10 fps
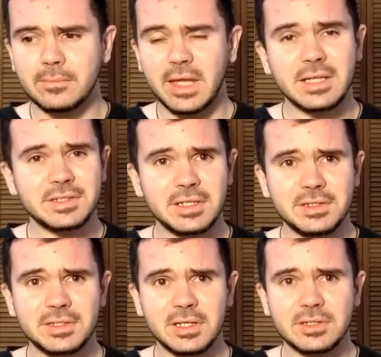as he
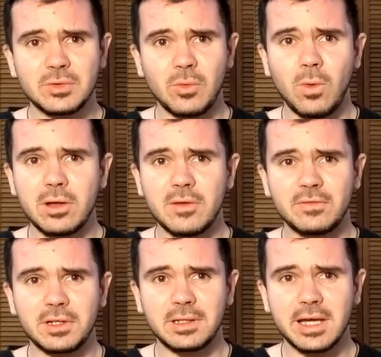says, one of
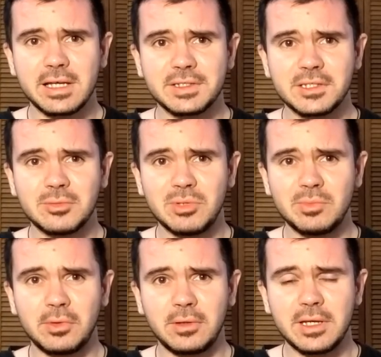the last
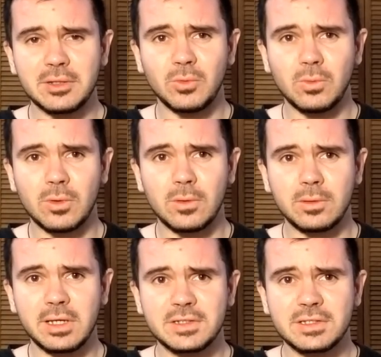people in the
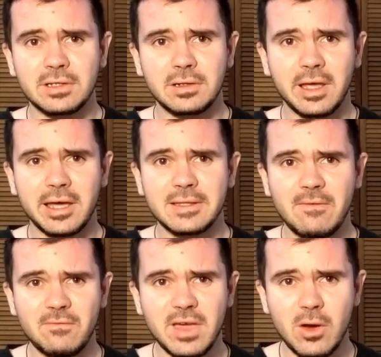world that still had
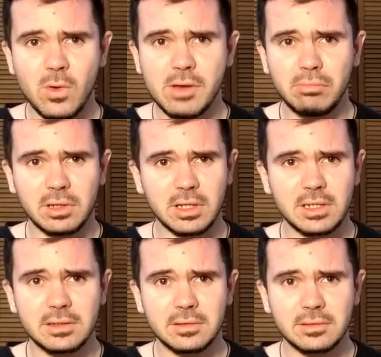fairy
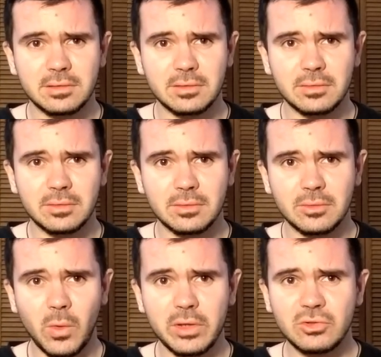blood
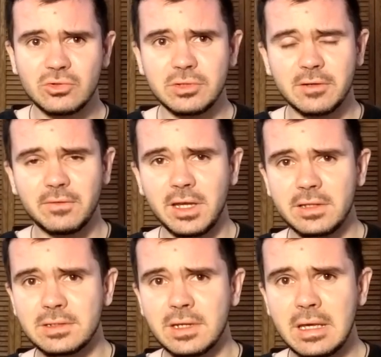going through their
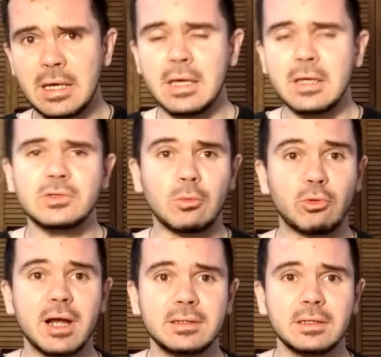veins. So
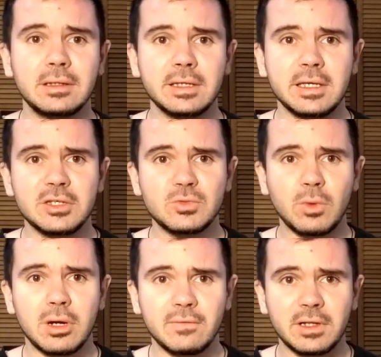practically, he's
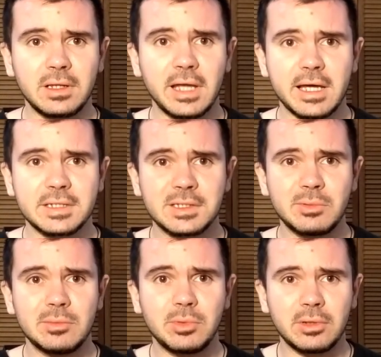one of the last
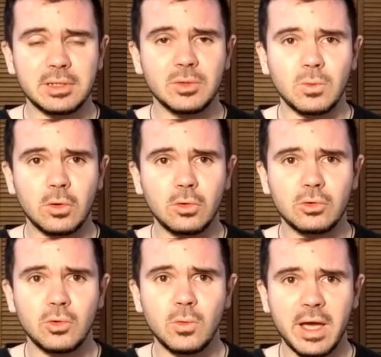people in the
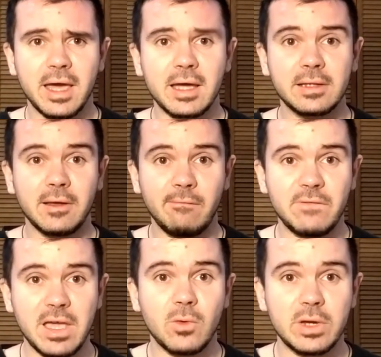world who had a
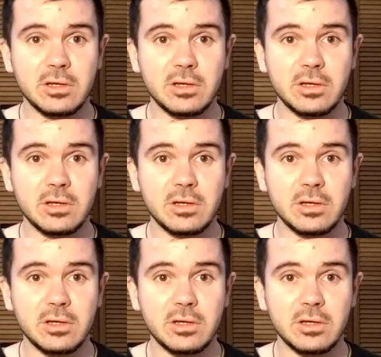fairy